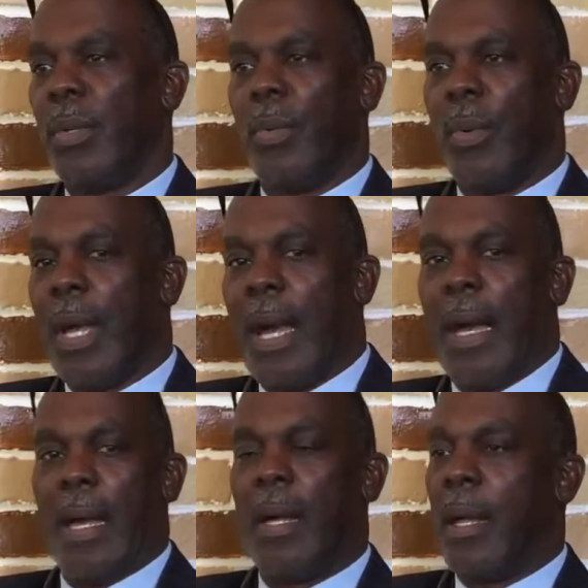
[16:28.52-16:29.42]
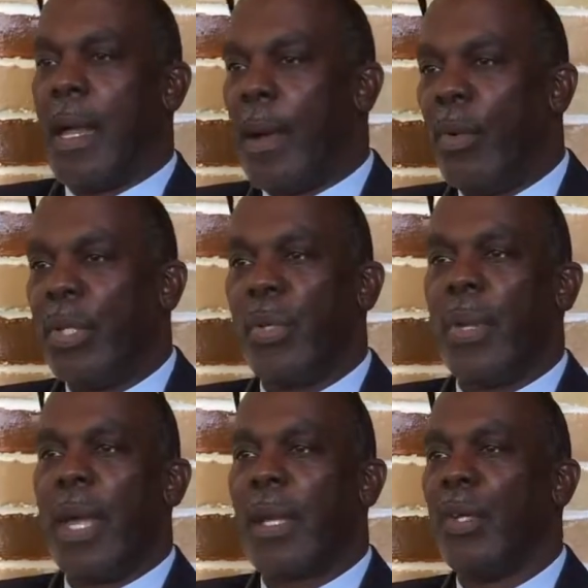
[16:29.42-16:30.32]
Shoot, I would do
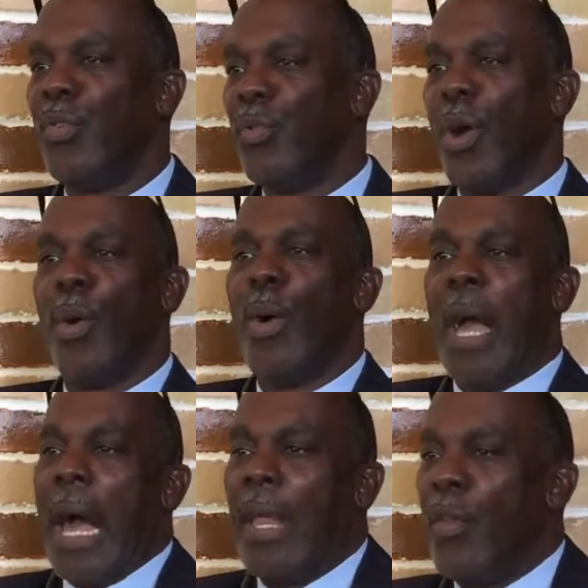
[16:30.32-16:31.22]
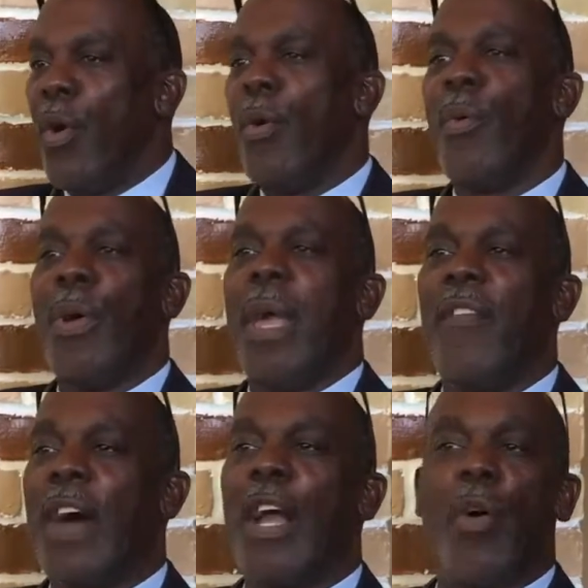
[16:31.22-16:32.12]
that because, you know, I know
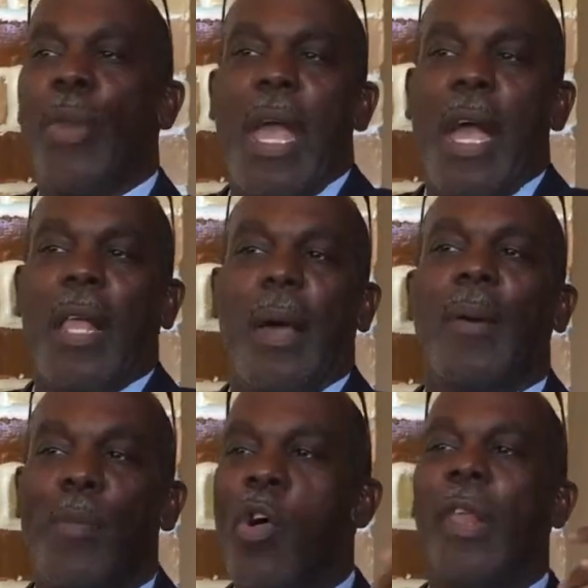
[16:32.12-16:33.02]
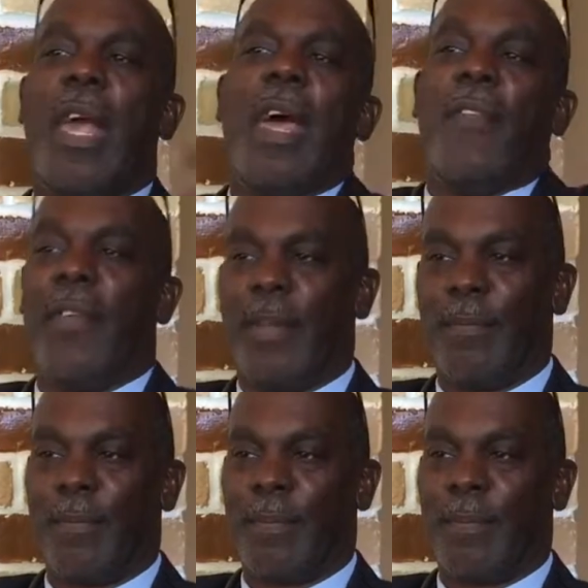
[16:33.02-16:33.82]
if I go down, I'm going to heaven.